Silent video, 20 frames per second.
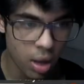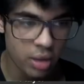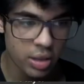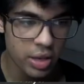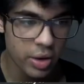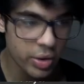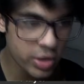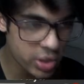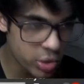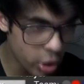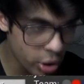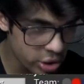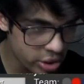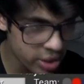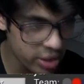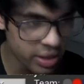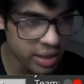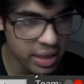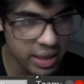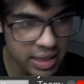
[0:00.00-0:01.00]
There is
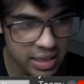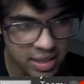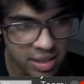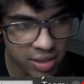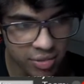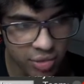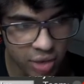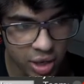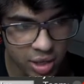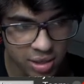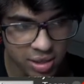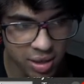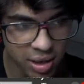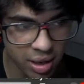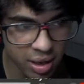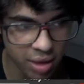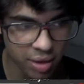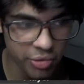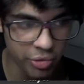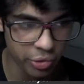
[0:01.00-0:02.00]
also an easier version
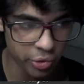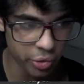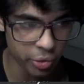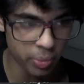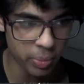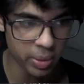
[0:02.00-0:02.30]
here for